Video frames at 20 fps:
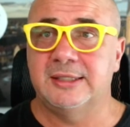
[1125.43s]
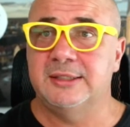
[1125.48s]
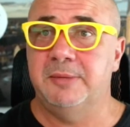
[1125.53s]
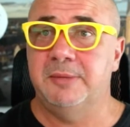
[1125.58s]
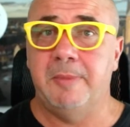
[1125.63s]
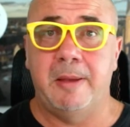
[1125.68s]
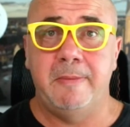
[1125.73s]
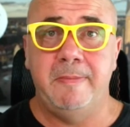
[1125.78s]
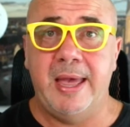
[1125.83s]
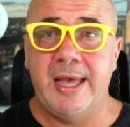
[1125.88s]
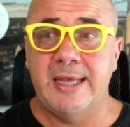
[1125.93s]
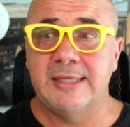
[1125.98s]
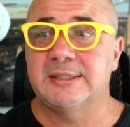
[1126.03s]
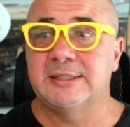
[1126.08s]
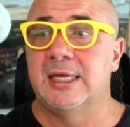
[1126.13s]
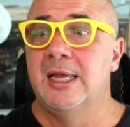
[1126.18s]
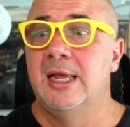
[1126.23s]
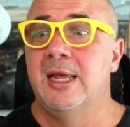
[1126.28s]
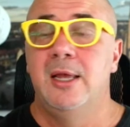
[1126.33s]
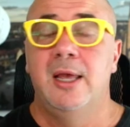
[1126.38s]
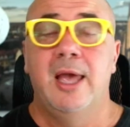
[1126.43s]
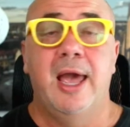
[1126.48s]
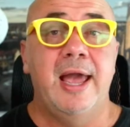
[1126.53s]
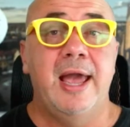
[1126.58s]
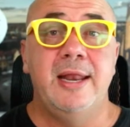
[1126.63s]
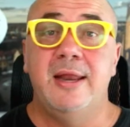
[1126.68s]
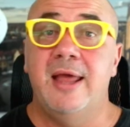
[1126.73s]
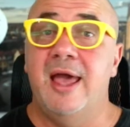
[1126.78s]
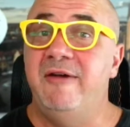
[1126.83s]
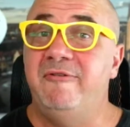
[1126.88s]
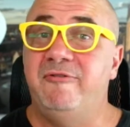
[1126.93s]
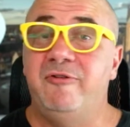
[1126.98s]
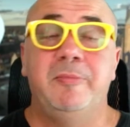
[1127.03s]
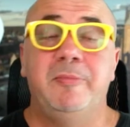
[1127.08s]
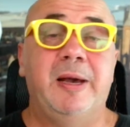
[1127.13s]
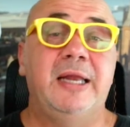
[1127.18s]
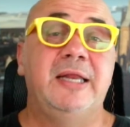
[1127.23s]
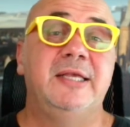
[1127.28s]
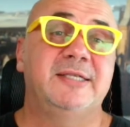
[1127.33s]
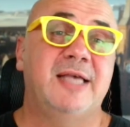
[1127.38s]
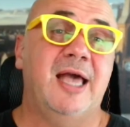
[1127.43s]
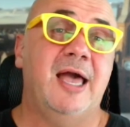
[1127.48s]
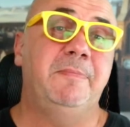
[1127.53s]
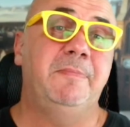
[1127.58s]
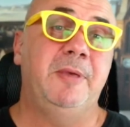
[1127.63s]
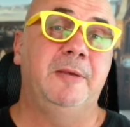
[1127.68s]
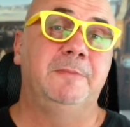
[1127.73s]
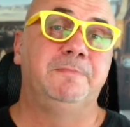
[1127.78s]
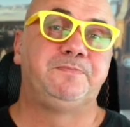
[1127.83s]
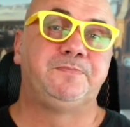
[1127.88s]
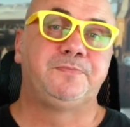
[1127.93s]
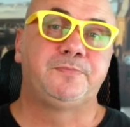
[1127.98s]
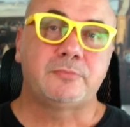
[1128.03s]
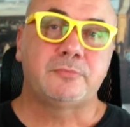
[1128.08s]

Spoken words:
I did my best. And everybody's happy.